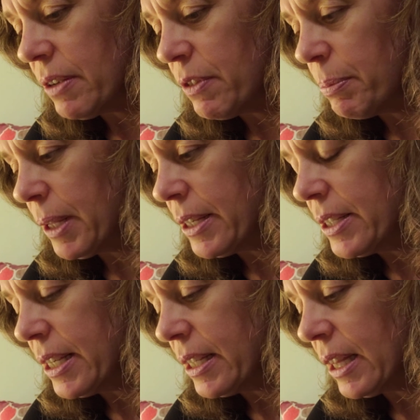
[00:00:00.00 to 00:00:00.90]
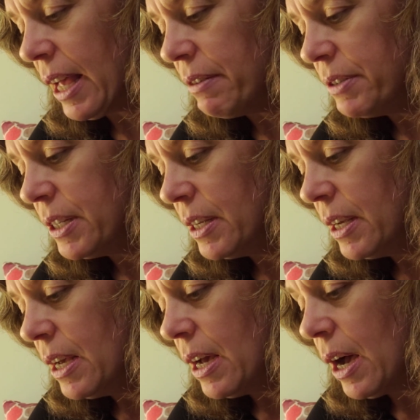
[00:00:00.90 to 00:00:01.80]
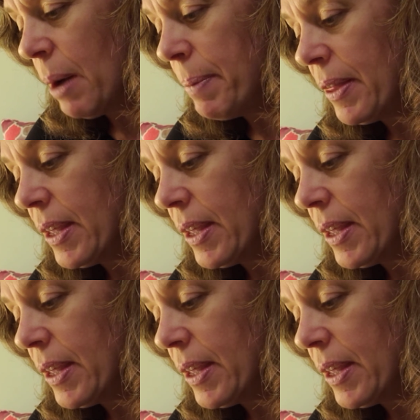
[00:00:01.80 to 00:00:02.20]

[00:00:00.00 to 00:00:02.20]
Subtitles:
of the place he had left. "Up on